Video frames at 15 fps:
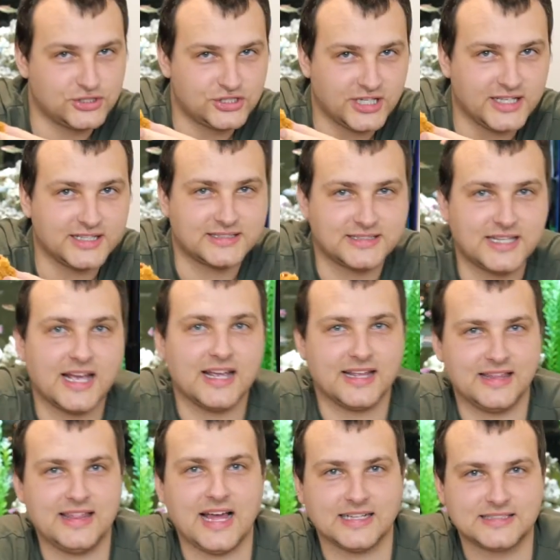she is
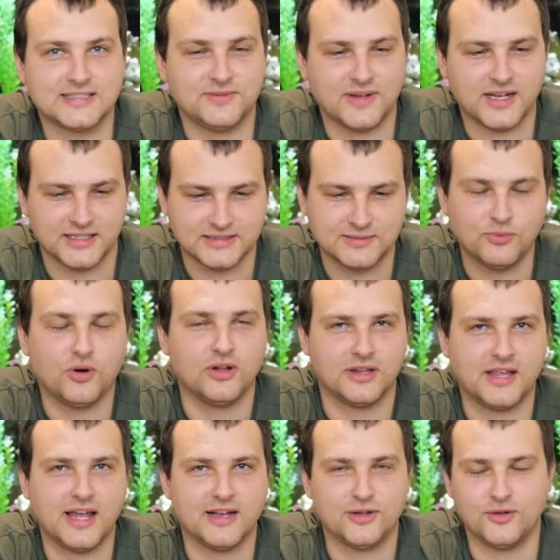saying that's very small,
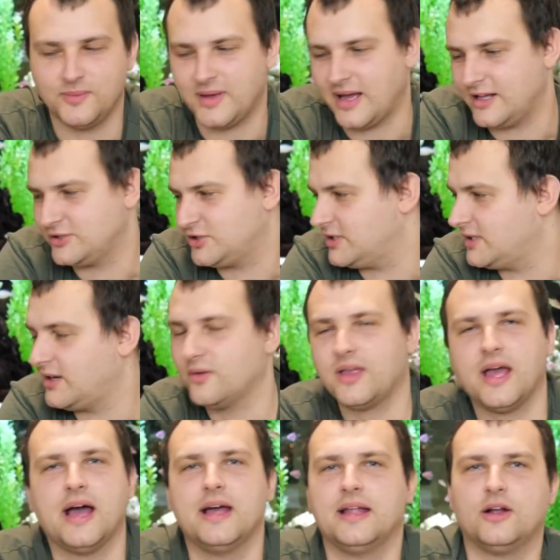can you imagine?
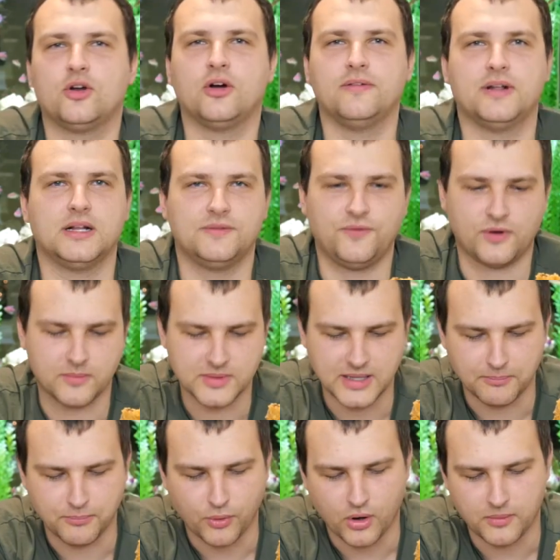Okay, I recovered from the
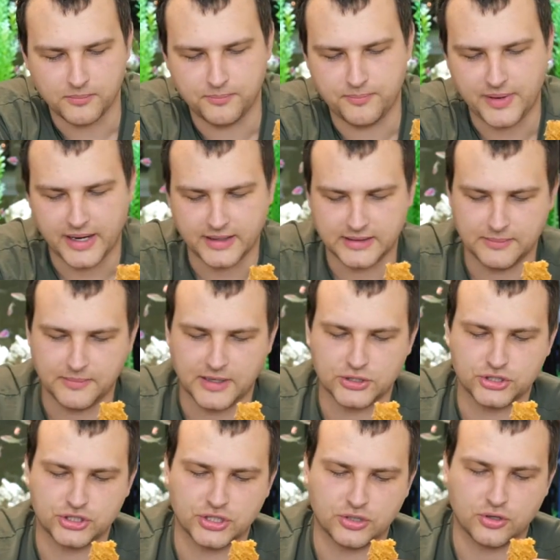bomb pretty
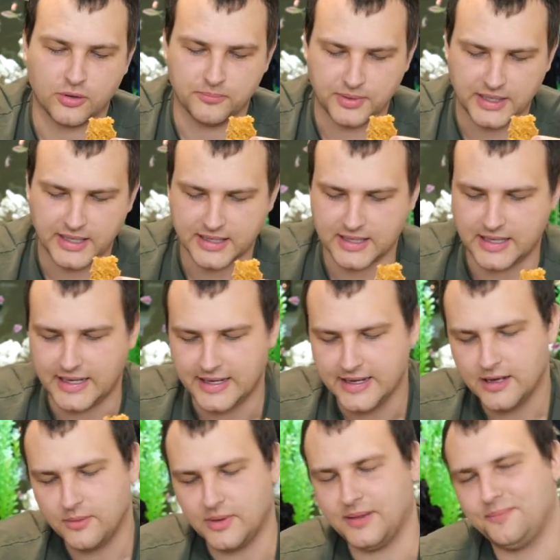much completely.
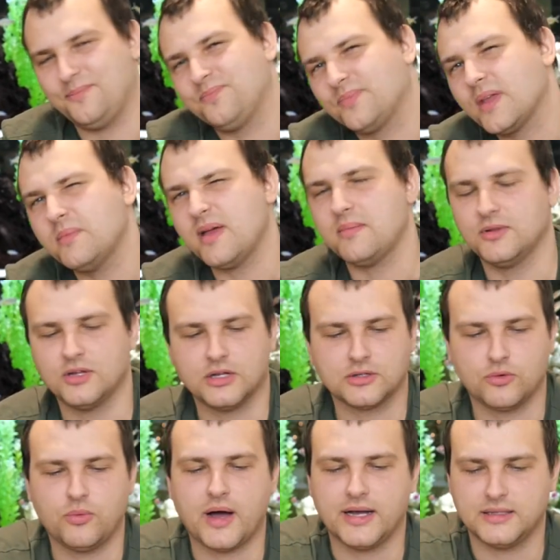Well, maybe
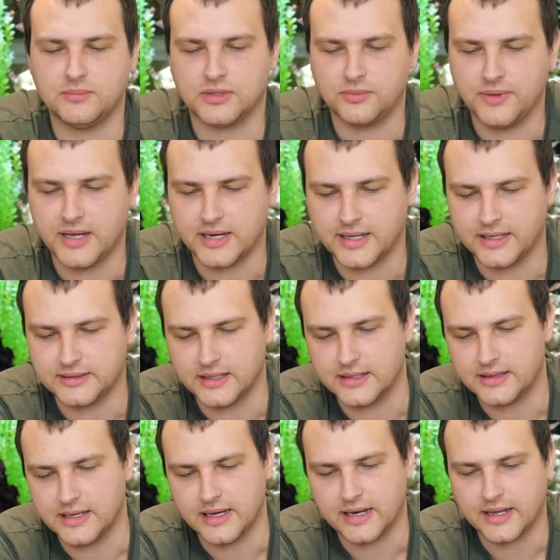not quite, but we are
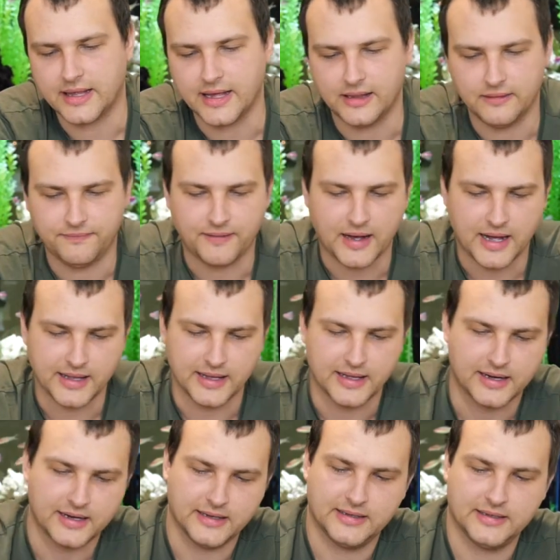getting there.
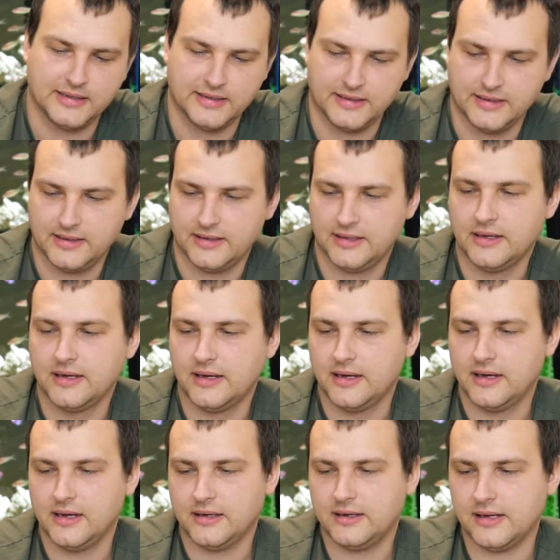Hellfire.
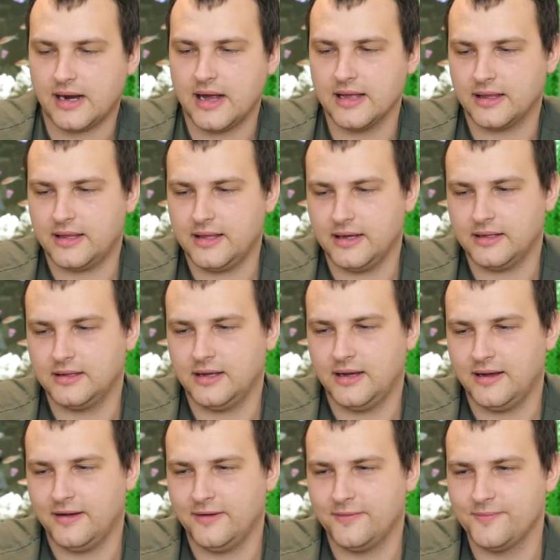Cranked.
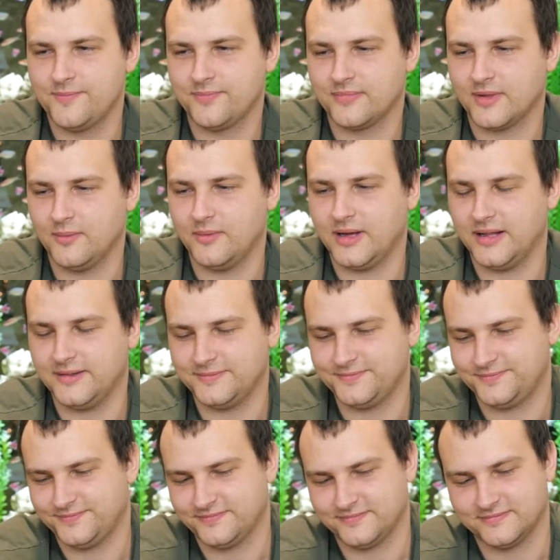Well,
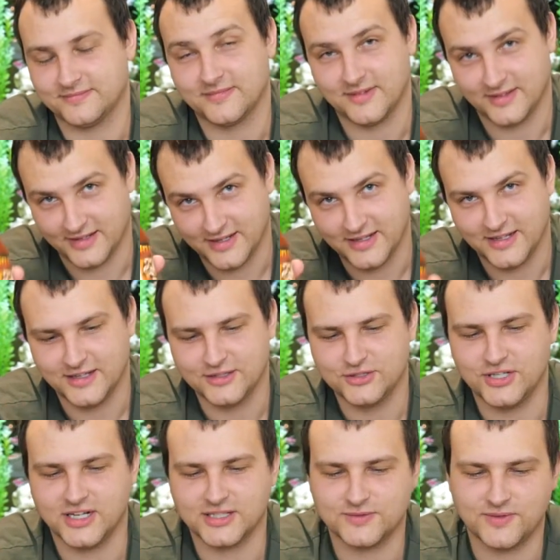
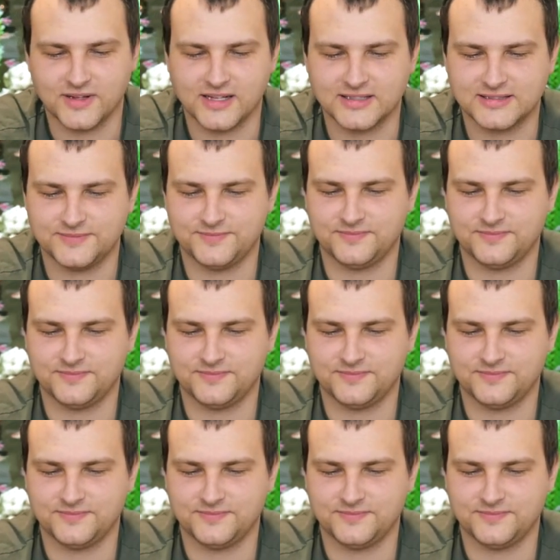cheers, fellas.